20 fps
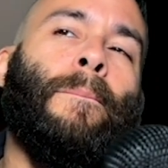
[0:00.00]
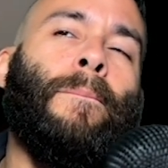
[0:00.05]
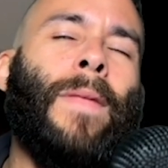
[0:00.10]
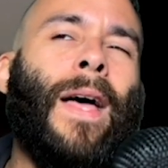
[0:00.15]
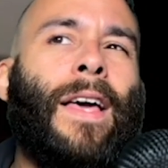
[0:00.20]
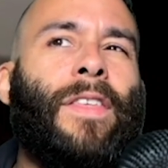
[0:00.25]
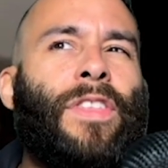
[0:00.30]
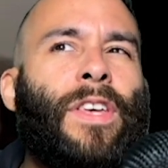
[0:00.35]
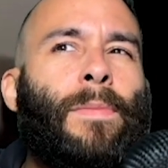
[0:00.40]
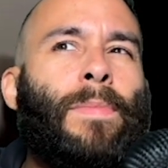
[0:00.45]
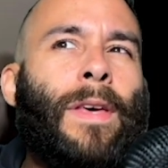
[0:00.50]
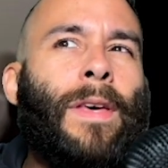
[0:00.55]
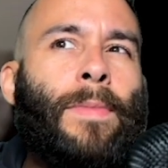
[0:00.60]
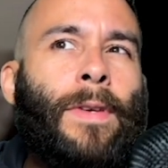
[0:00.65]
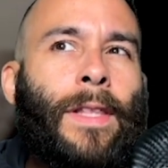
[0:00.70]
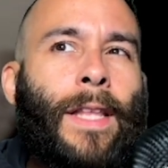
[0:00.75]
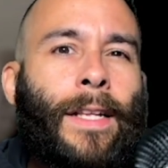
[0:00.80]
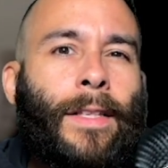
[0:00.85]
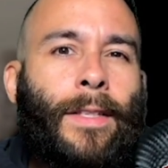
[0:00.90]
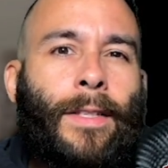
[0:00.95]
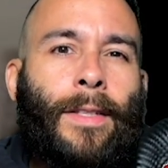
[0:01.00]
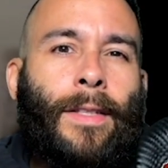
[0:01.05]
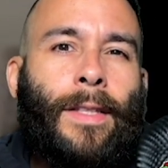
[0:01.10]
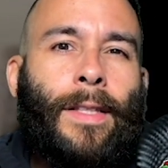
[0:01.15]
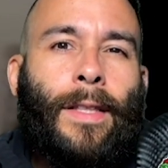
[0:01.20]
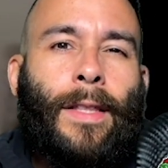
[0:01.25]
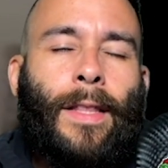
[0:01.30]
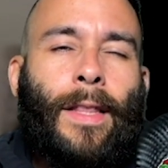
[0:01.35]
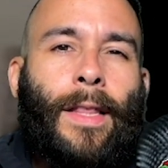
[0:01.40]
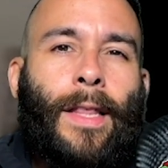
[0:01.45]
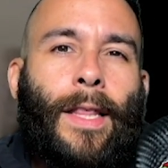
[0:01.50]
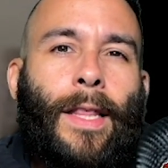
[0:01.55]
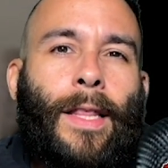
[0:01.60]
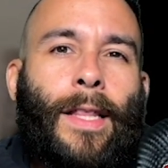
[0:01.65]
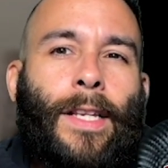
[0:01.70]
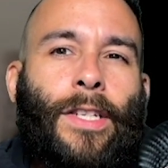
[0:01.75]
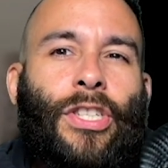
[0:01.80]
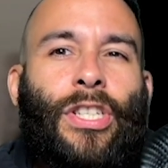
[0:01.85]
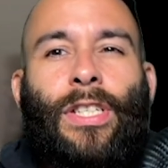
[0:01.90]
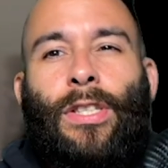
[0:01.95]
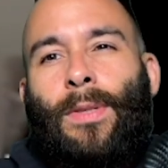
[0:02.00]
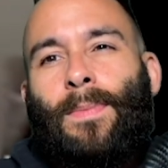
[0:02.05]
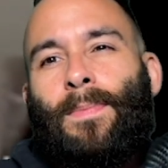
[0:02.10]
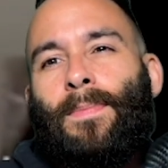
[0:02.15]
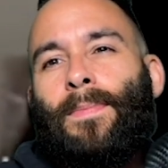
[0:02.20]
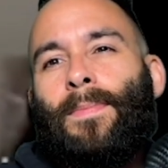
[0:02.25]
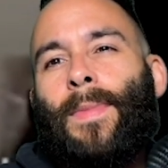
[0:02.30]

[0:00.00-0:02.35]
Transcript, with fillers: I think maybe that's she's